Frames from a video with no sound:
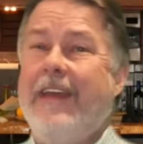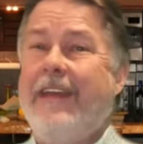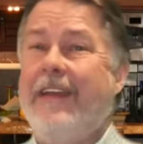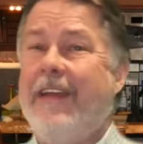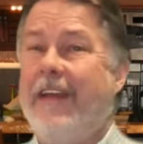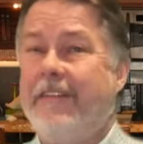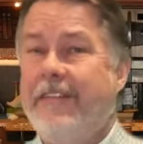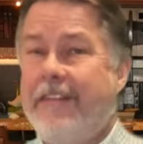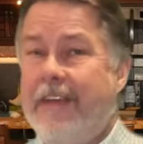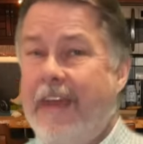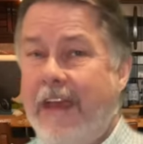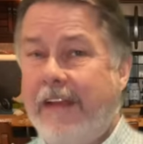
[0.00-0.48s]

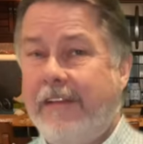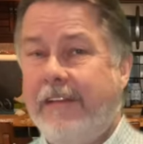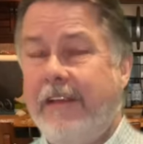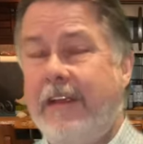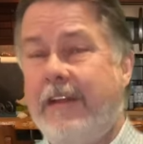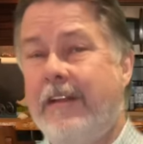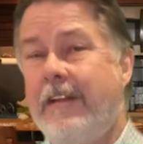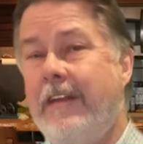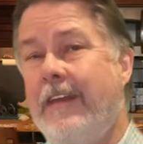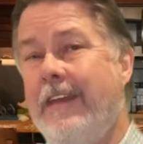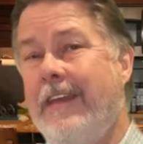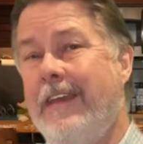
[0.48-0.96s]
Now,
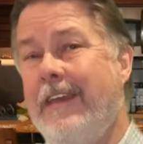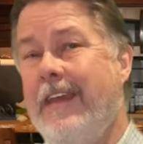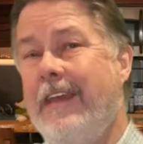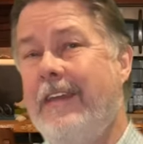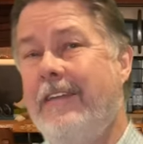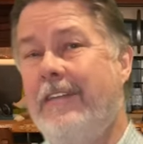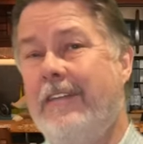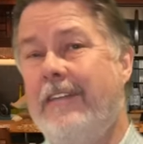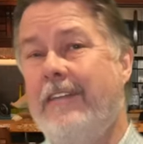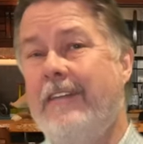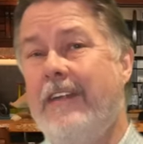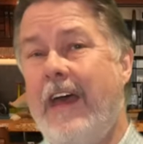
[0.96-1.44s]
technically,
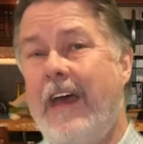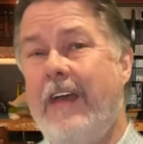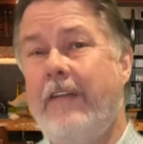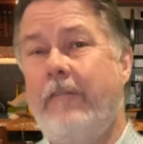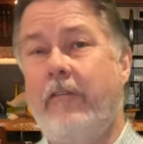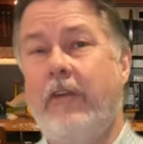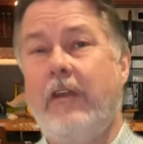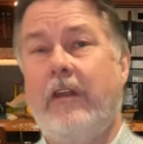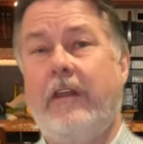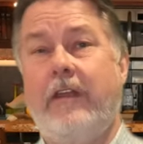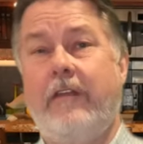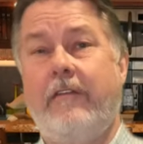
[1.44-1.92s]
it's not
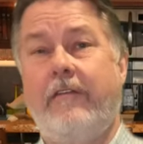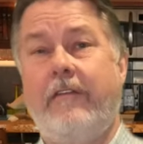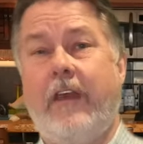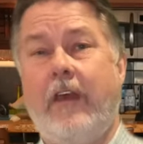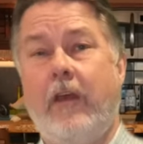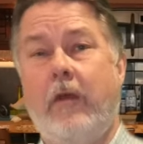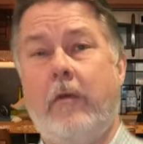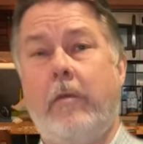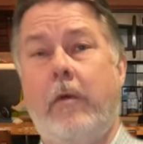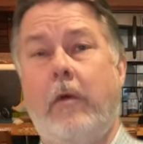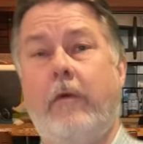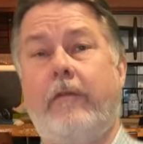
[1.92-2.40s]
really
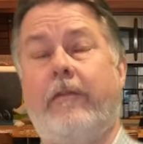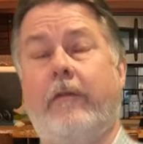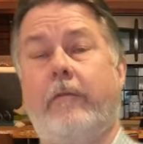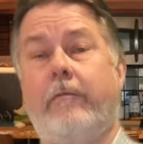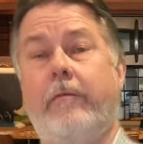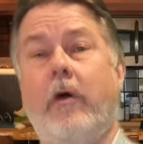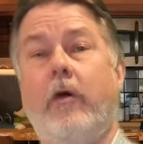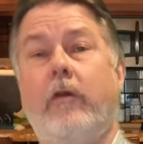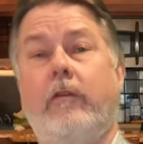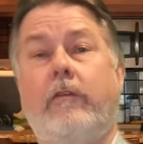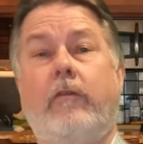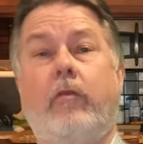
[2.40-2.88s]
available for
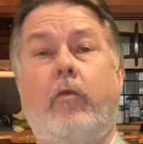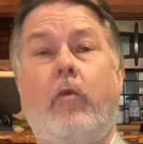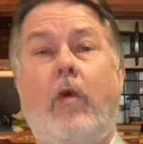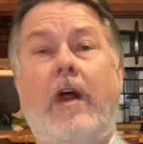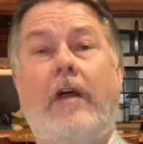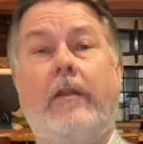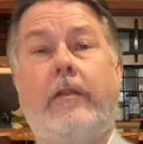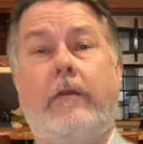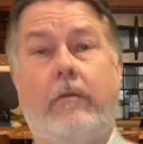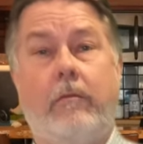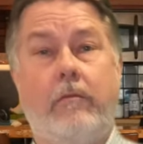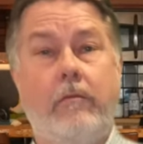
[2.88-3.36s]
boats
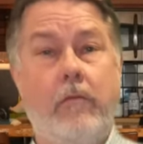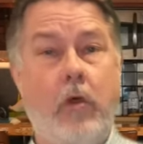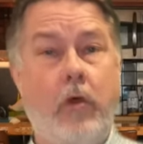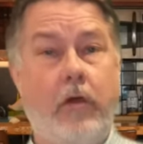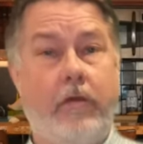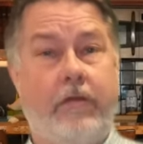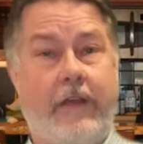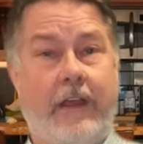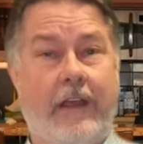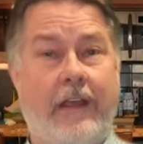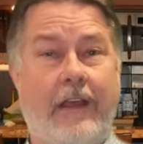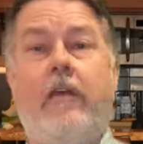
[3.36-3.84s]
while they're
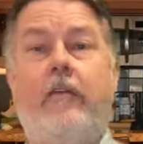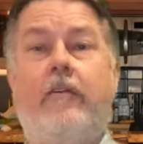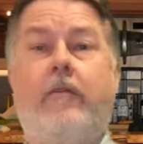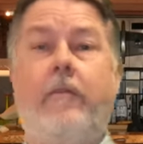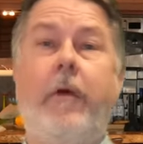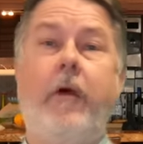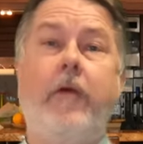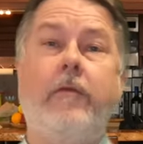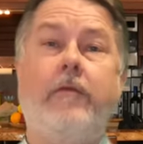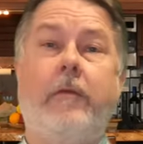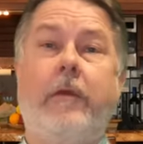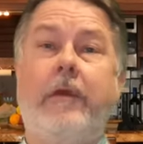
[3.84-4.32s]
moving.
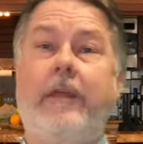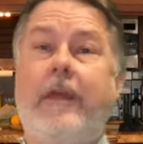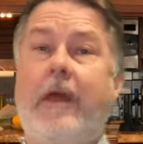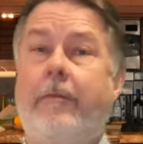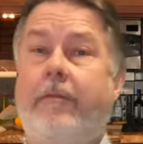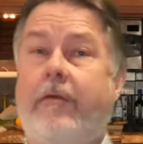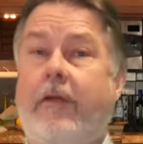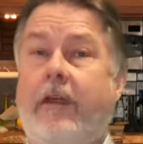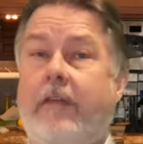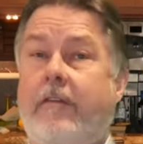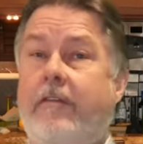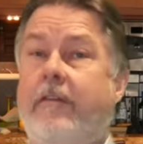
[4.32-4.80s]
Supposedly, that
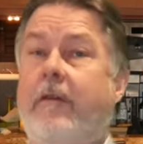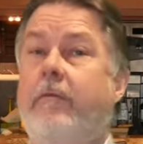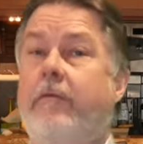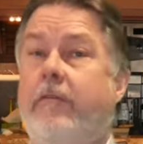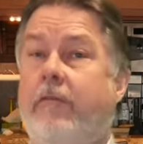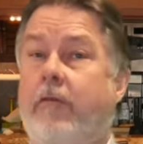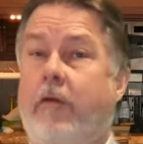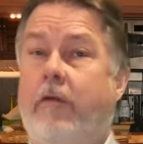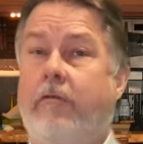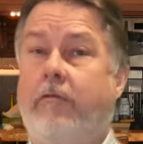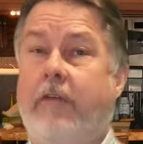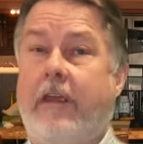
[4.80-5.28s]
breaks some
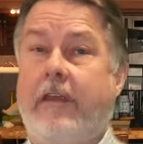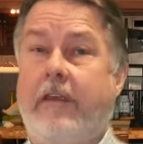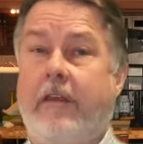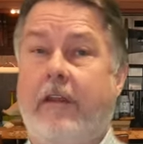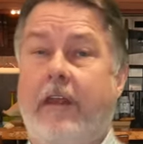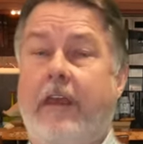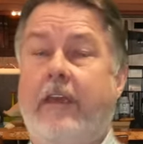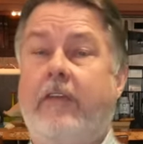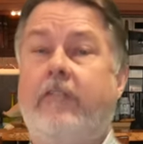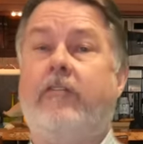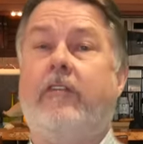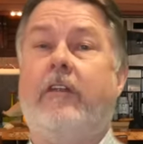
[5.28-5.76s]
sort of
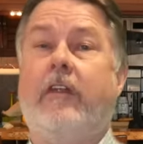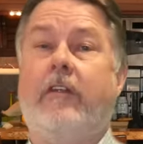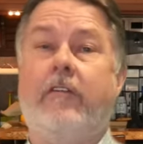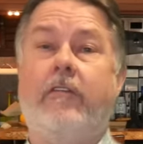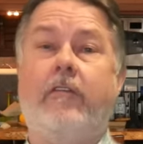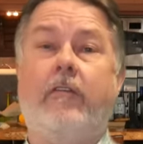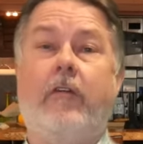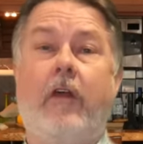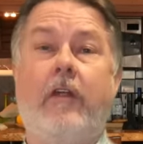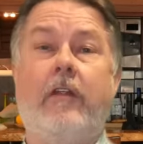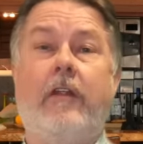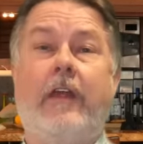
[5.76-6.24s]
regulation and
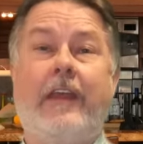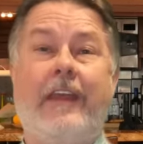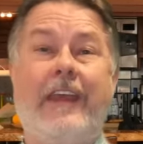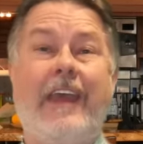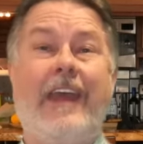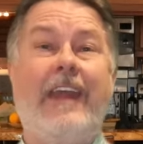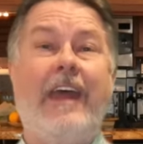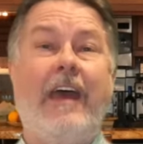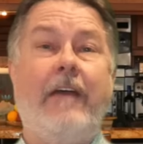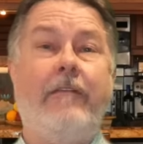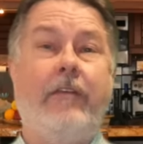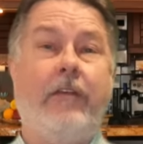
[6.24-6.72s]
Starlink
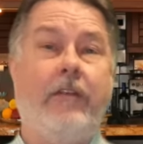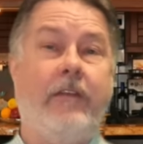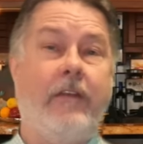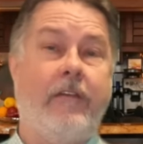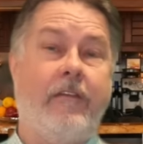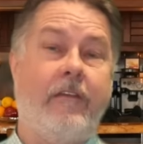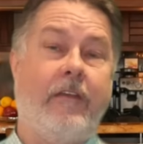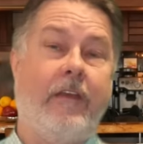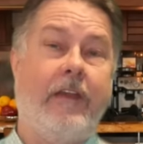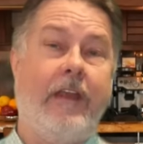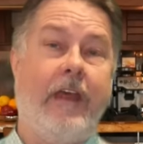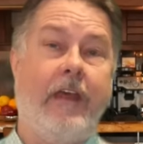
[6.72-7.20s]
can have you
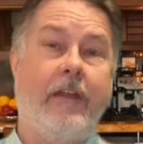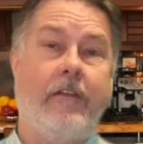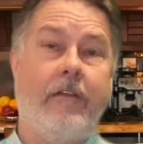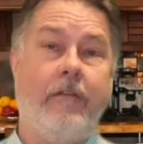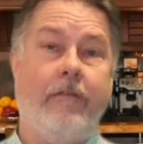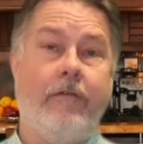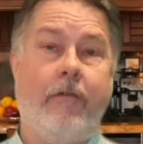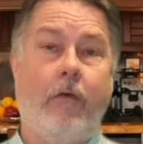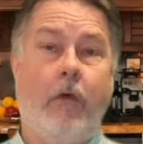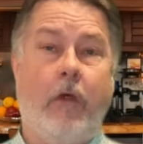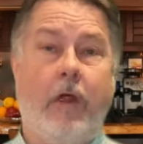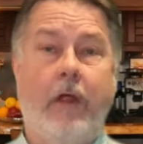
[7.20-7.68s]

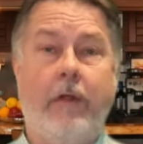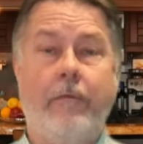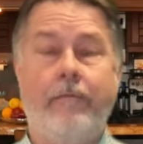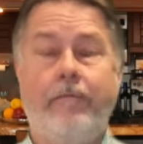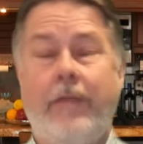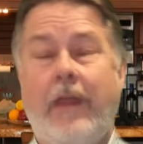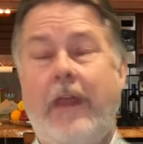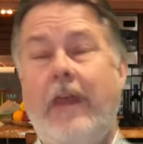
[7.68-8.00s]
disconnected for it.